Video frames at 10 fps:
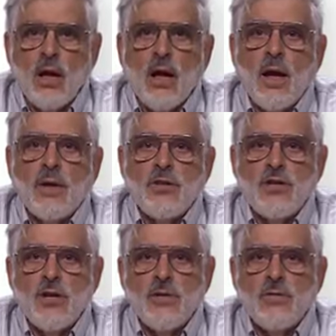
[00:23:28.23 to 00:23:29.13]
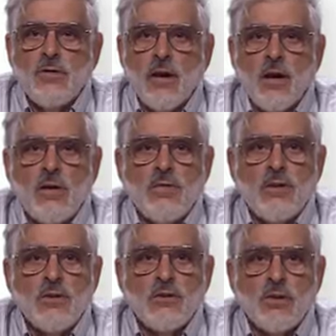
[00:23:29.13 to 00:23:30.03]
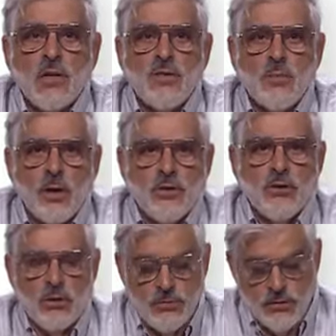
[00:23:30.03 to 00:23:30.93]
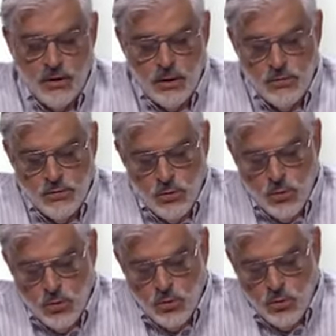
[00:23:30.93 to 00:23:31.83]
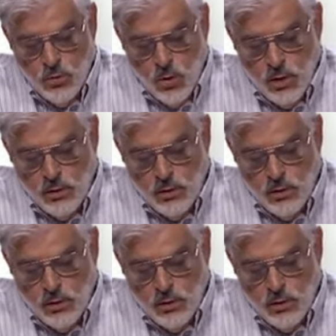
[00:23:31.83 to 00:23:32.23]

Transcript: and g of 5 is 11 modulo 5, or 1.